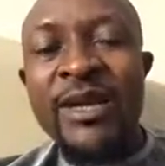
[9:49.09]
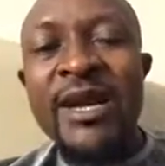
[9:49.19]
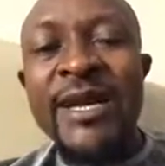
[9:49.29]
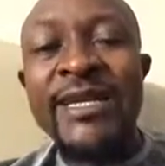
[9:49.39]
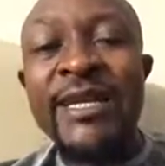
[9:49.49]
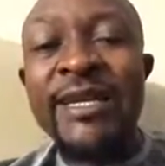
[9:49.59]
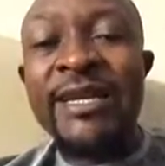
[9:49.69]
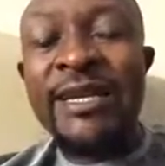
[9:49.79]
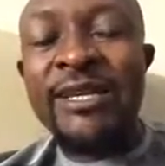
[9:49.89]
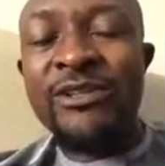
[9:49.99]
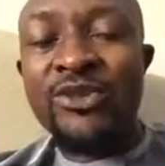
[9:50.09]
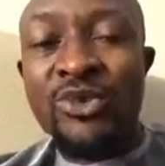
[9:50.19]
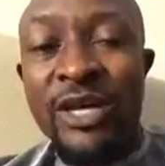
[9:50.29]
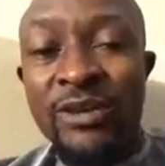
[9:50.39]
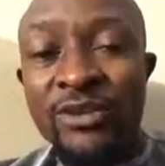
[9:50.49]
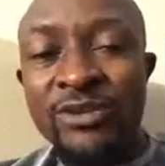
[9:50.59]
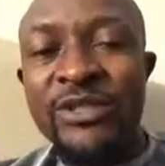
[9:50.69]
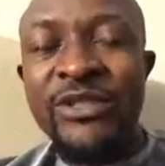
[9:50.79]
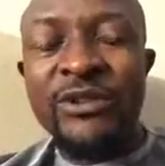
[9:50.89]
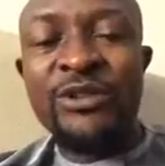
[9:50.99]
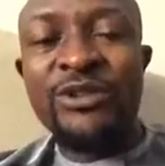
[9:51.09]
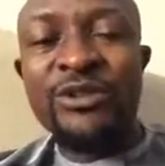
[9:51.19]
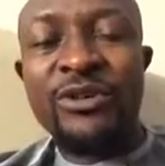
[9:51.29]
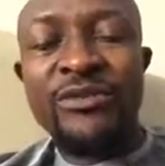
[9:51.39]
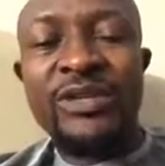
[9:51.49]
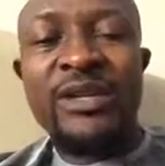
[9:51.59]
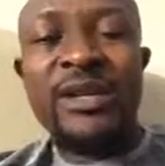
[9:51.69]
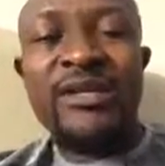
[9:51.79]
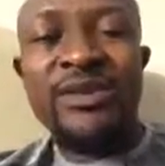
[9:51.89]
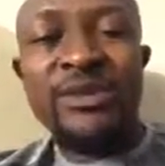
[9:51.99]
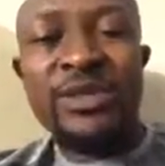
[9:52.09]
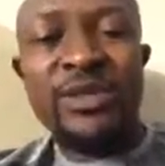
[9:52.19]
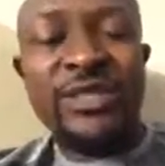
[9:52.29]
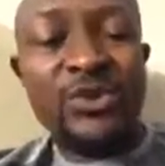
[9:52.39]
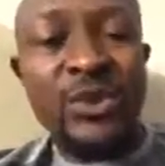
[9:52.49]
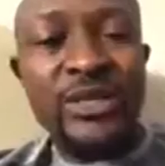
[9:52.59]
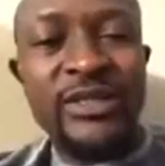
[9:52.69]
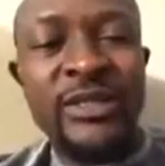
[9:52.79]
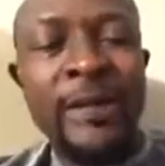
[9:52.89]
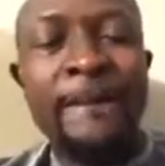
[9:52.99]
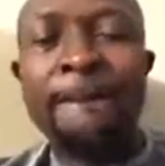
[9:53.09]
and a link to download the audio of the class holding this Wednesday